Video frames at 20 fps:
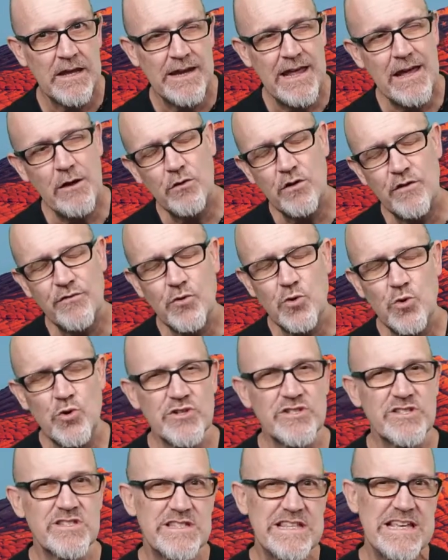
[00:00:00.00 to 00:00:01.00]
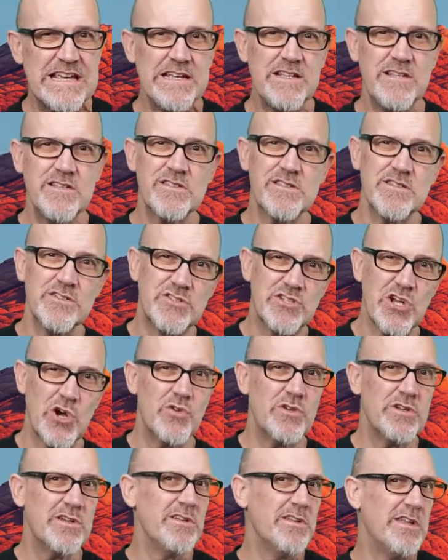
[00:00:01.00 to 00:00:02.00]
Now, of course, things
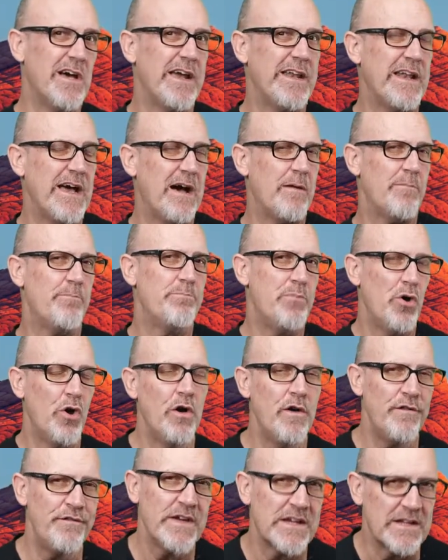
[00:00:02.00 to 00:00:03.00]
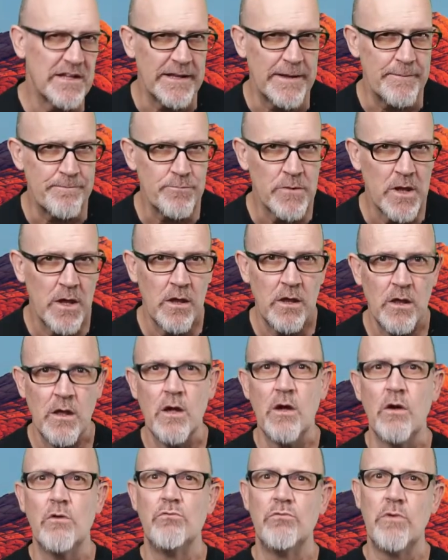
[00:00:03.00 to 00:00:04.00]
don't line up perfectly.
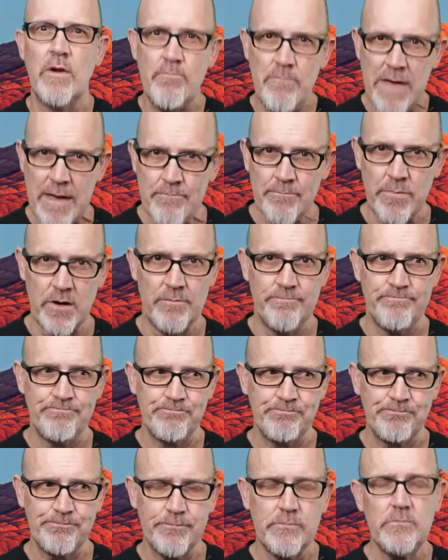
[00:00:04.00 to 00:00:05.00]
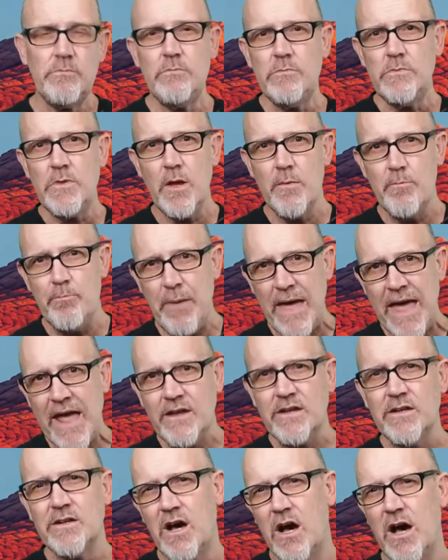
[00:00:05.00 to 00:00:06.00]
Remember,
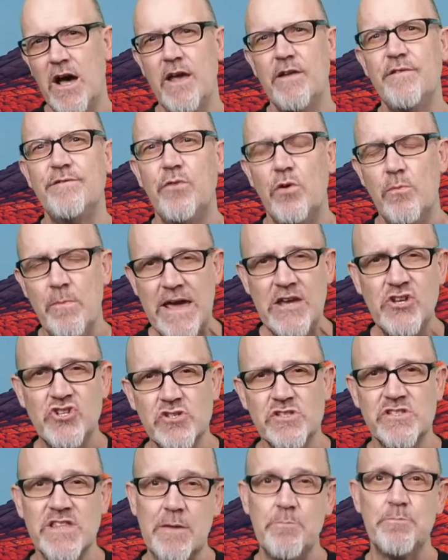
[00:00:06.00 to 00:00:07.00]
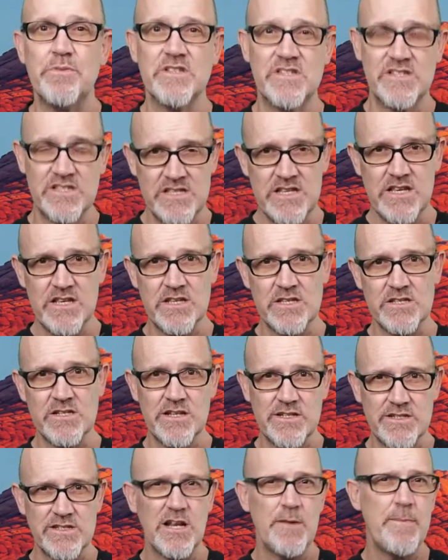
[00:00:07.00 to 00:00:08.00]
banded iron formations, they persist
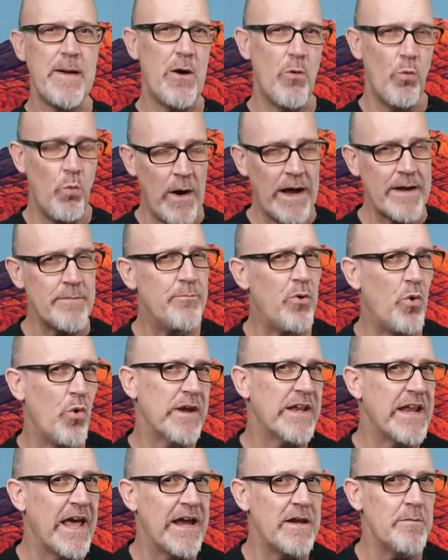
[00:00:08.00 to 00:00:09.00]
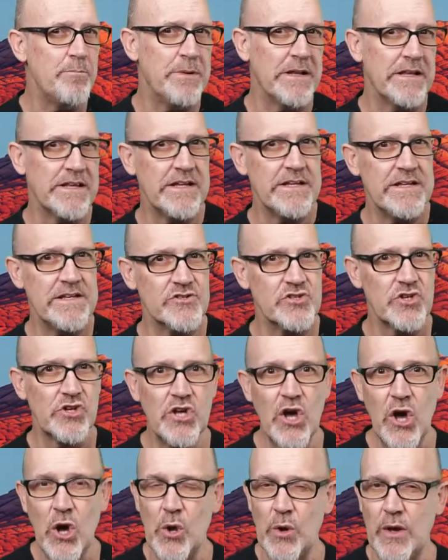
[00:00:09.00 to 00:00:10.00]
until about 1.8 billion years
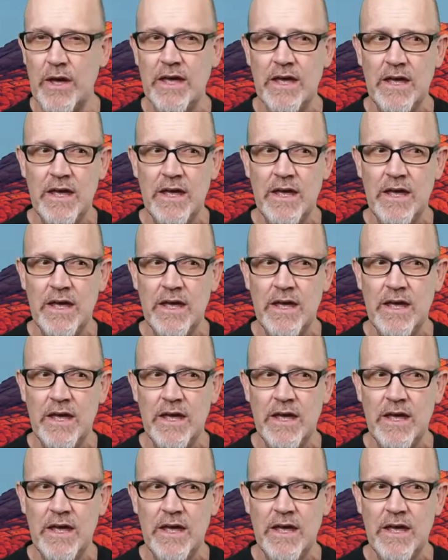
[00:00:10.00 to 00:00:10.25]
ago.